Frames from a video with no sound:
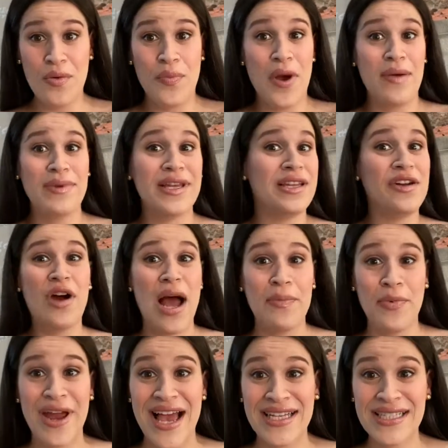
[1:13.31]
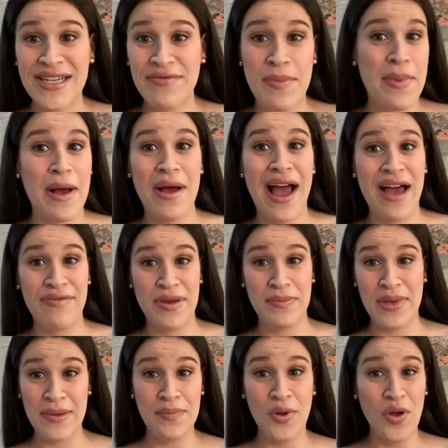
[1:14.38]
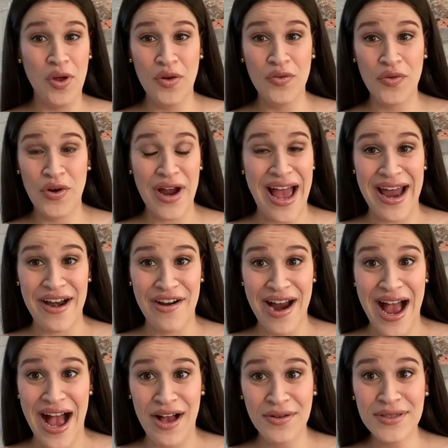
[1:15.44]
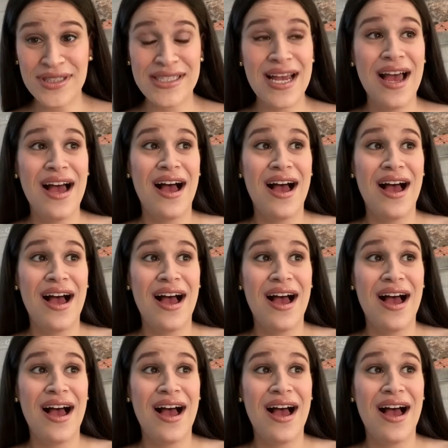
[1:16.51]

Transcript: We're probably a little apprehensive about having people over at our house.